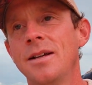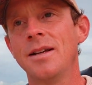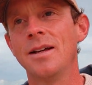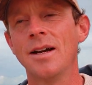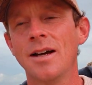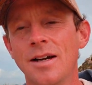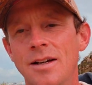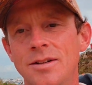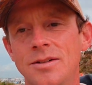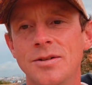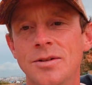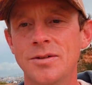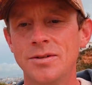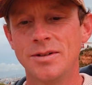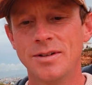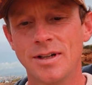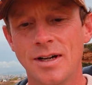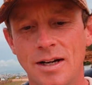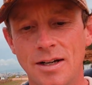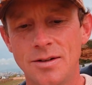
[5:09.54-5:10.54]
yeah, I
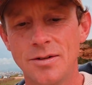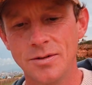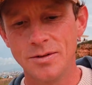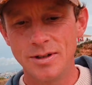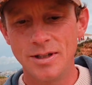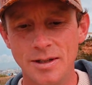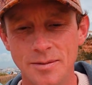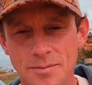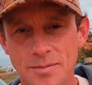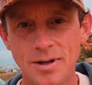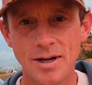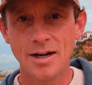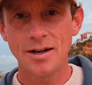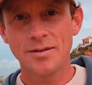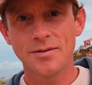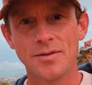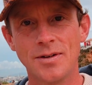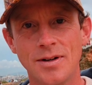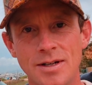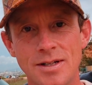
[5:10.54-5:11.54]
don't eat
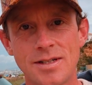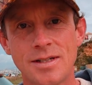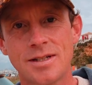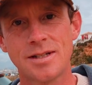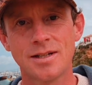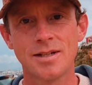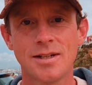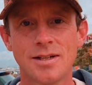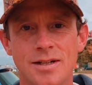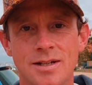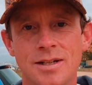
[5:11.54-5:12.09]
breakfast.